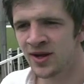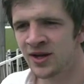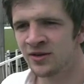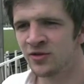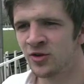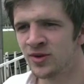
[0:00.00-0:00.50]

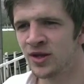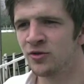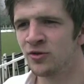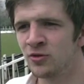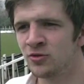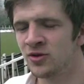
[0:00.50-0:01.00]
Plane from
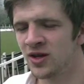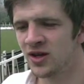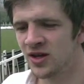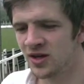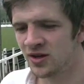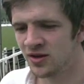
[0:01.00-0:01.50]
Heathrow
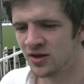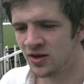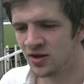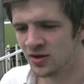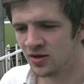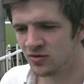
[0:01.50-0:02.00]
to
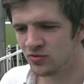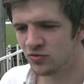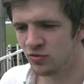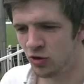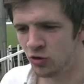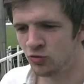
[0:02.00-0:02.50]

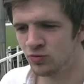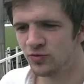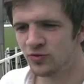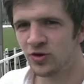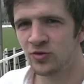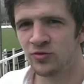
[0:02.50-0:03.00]

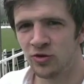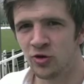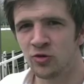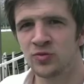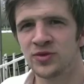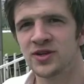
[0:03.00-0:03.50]
Rome. From
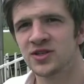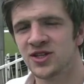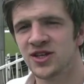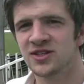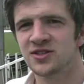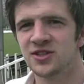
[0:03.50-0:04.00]
Rome to
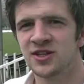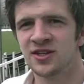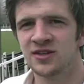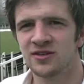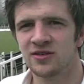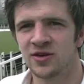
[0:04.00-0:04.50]

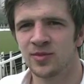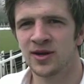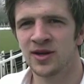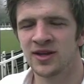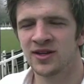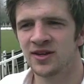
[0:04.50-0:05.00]
Cosenza on a
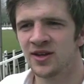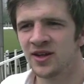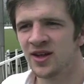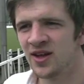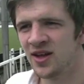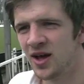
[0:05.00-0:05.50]
plane,
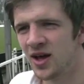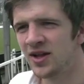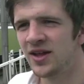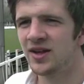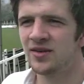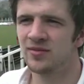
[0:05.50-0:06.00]

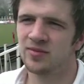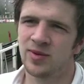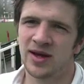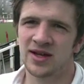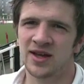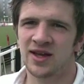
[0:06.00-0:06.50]
and then
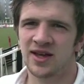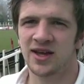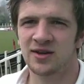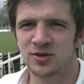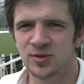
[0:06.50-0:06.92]
back again.